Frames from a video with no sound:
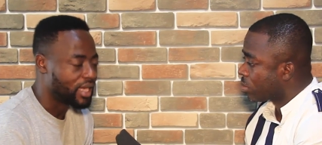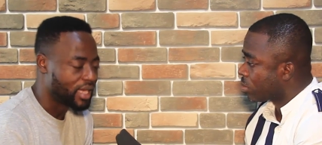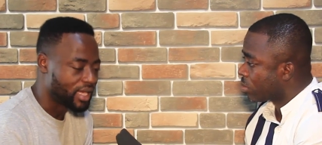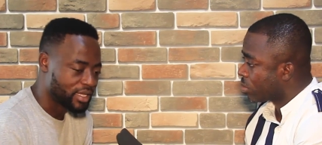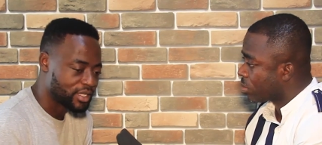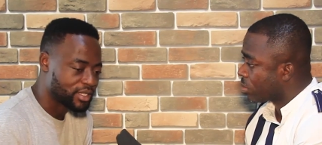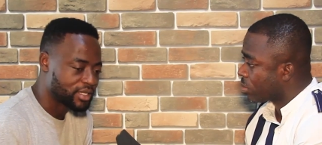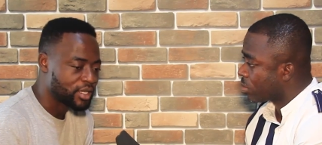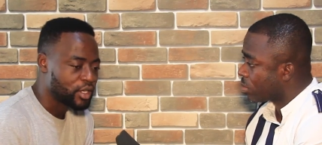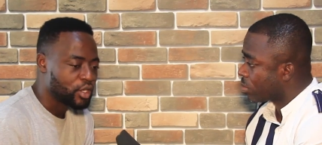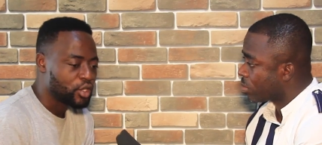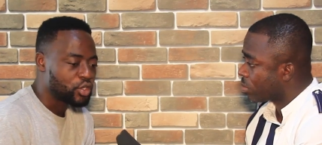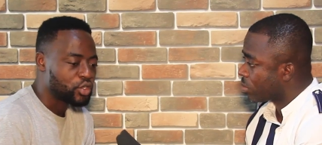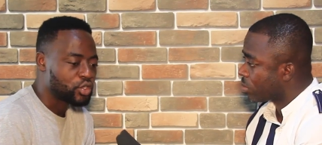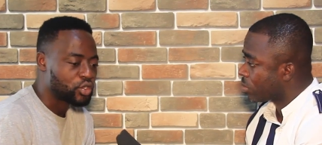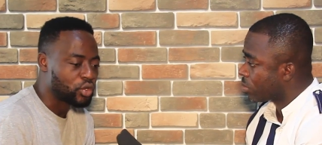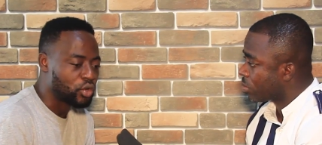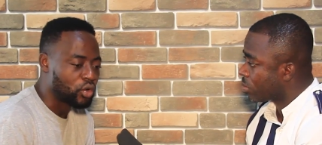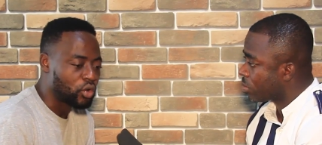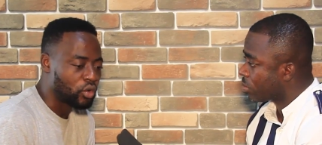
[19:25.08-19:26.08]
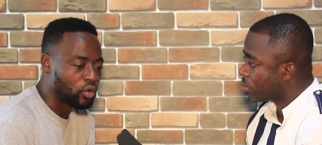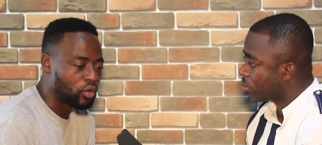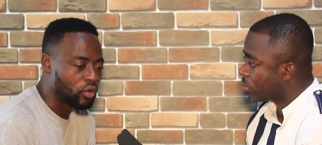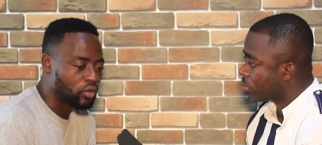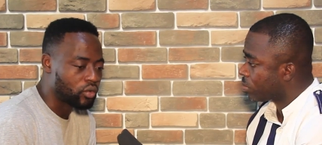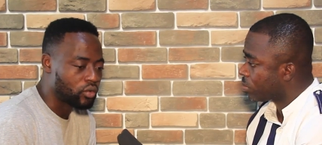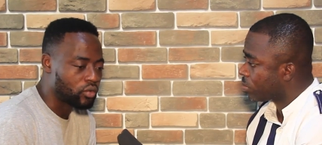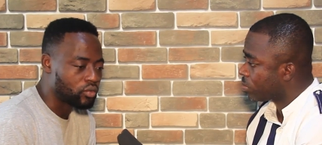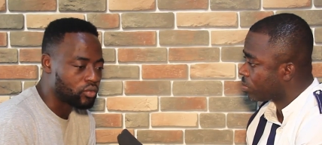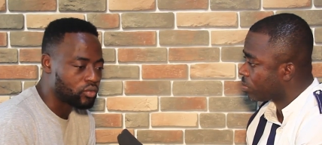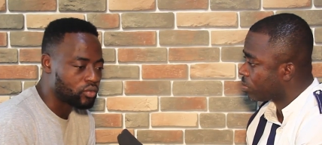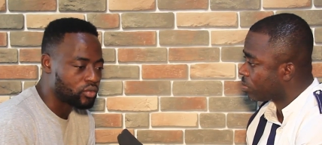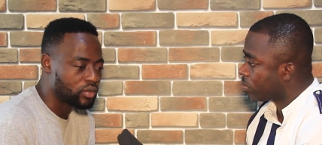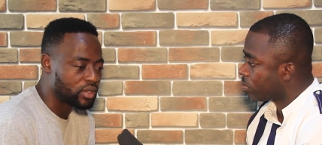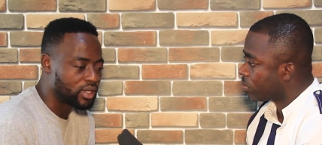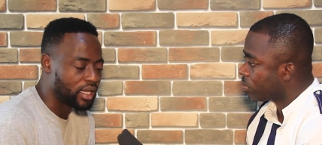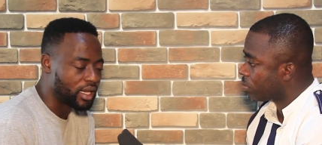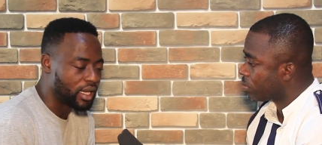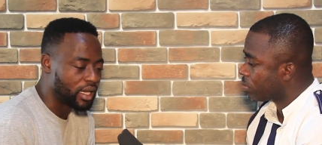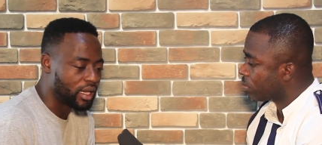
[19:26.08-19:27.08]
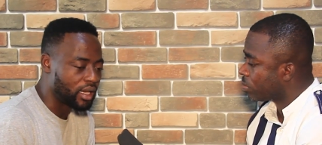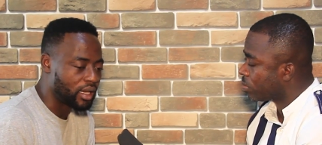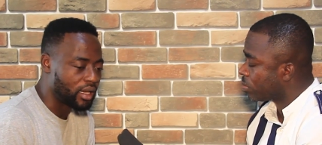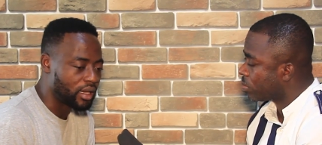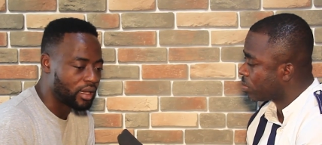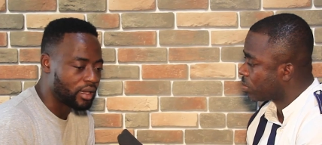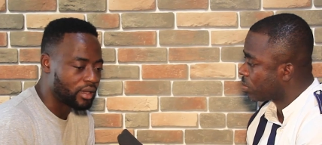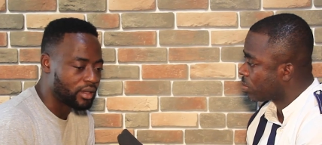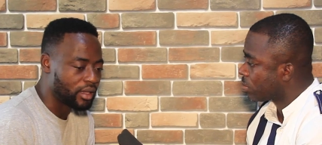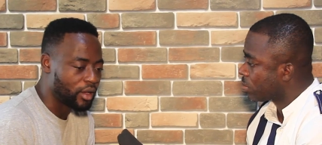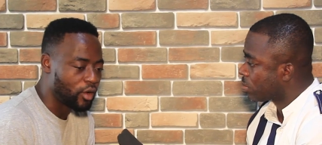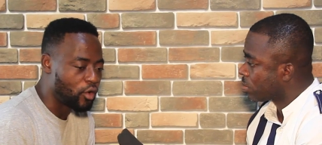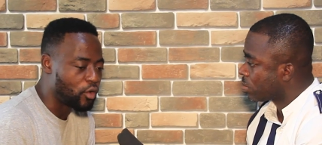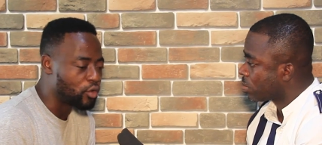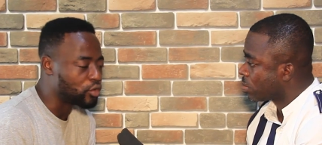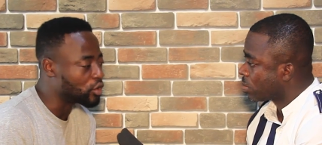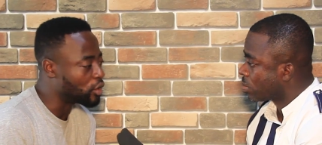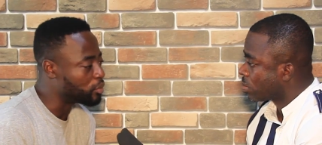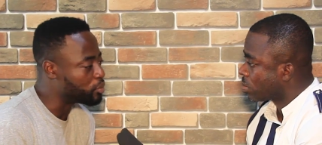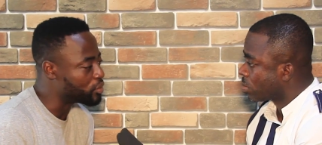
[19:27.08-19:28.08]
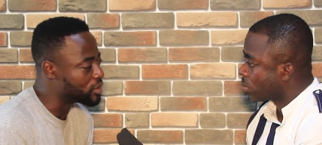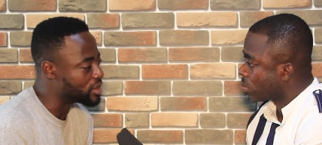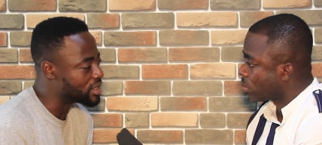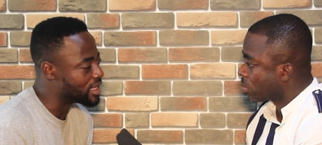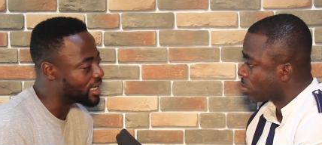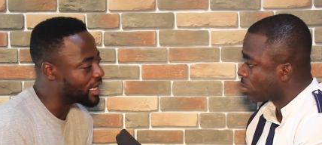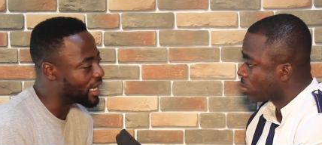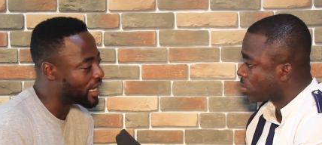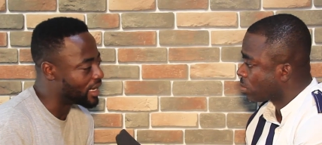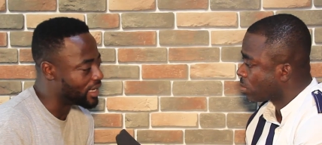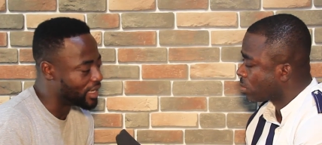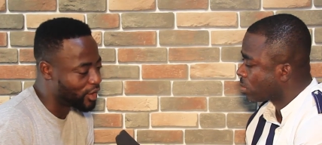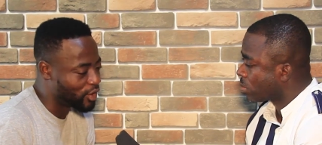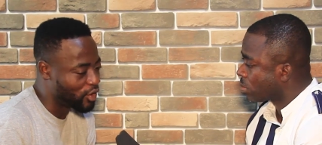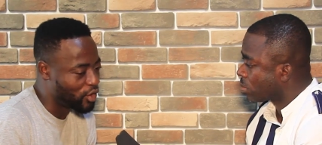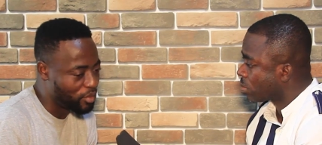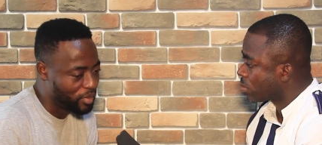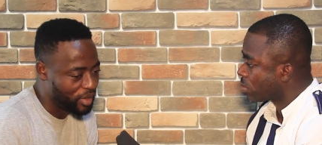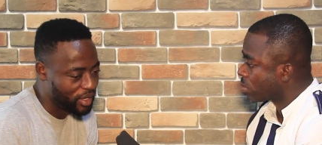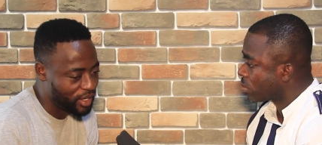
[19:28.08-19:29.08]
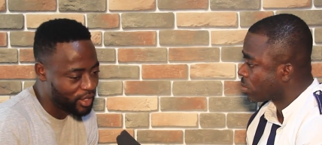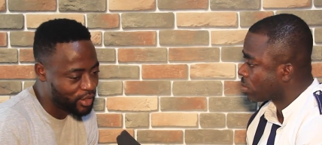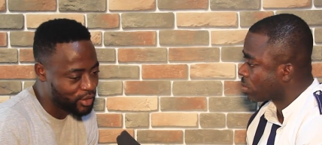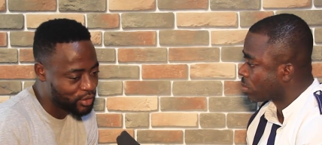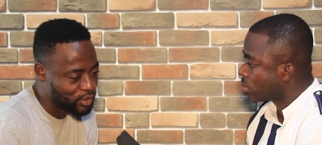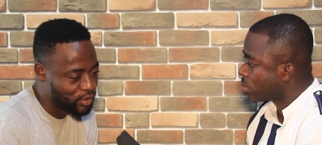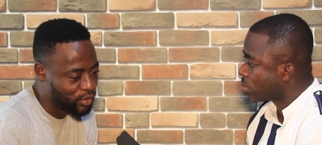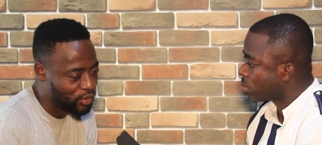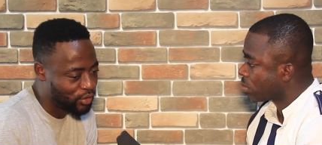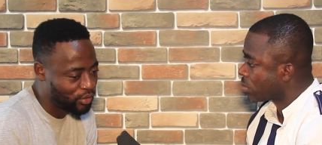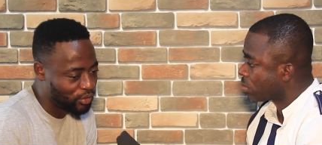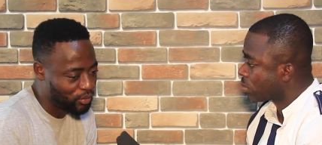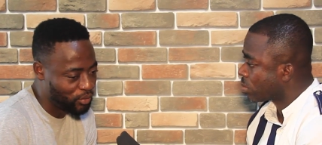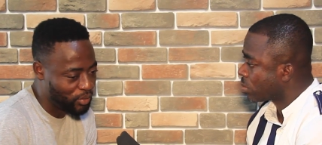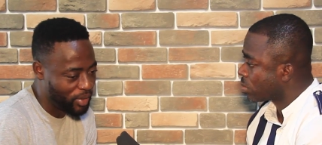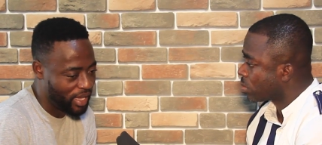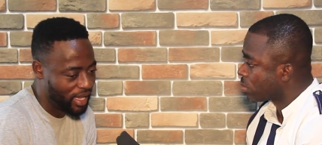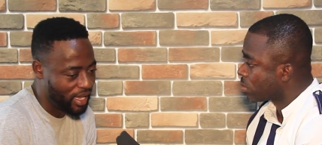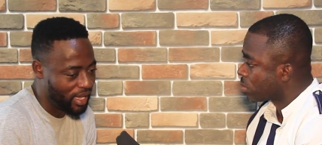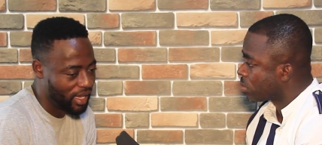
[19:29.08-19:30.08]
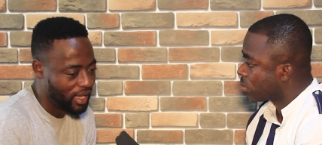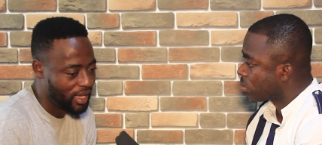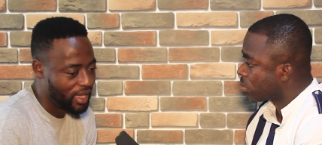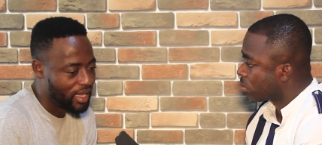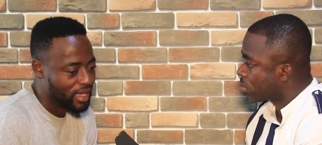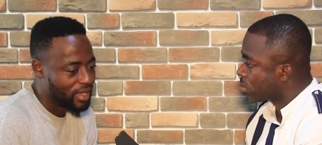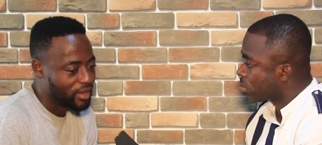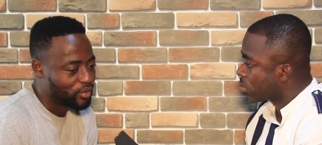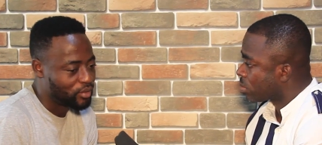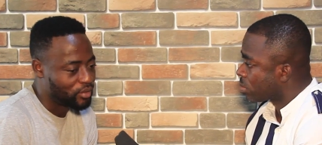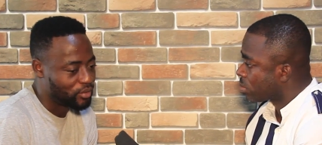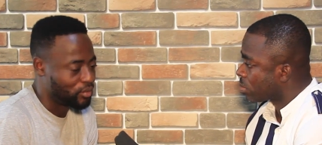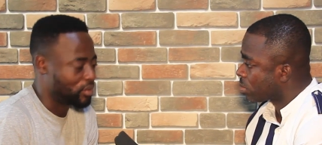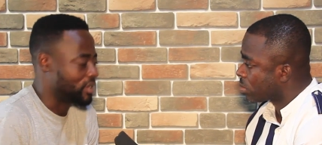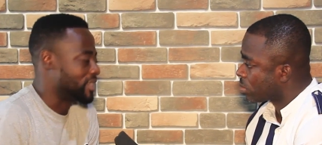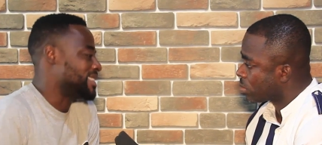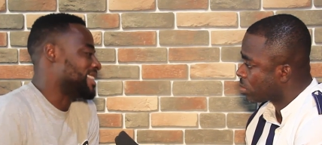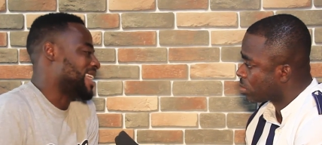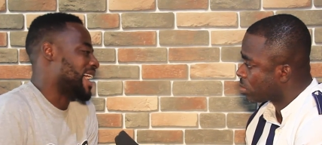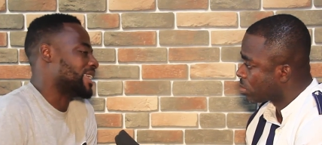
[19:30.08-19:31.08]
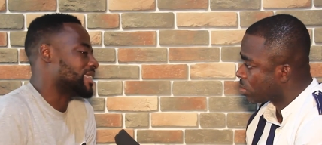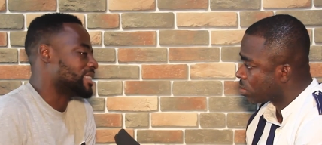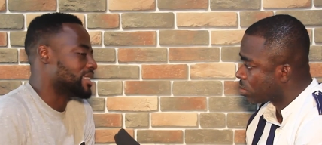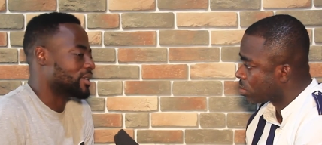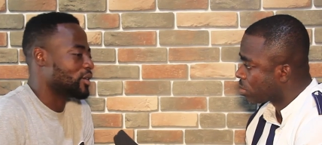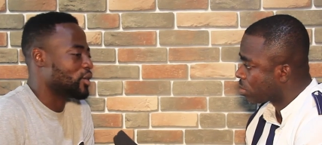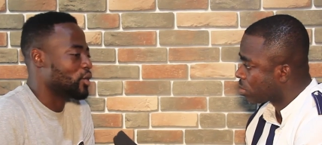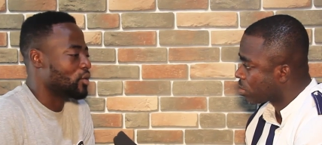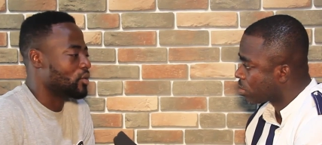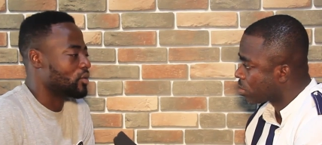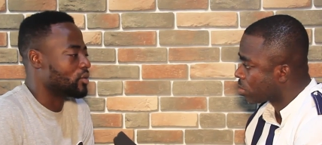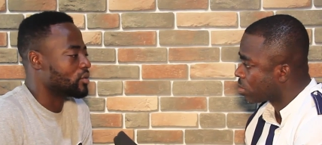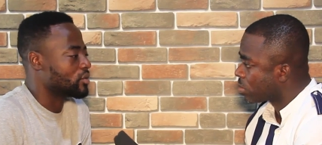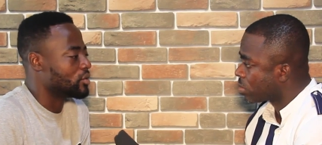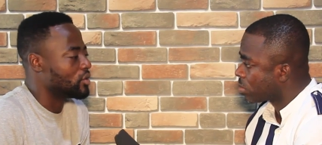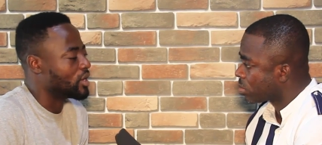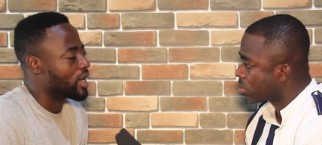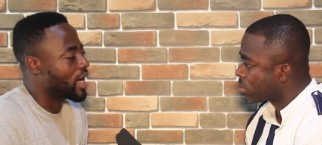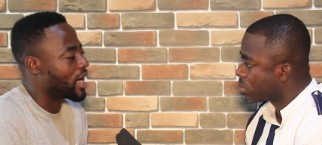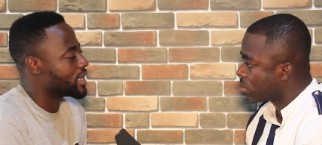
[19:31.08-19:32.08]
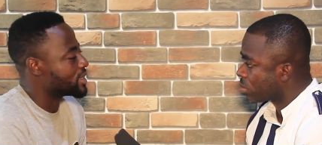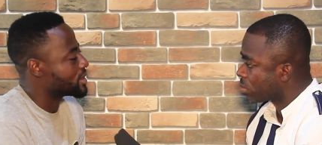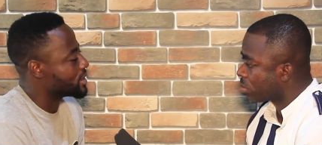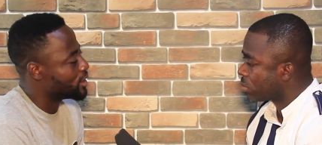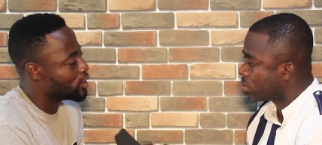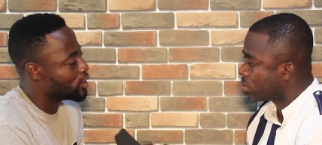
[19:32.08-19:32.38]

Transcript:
Speaker 1: Yes. So the the whole not putting Ghanaian comedians on where was that oh you guys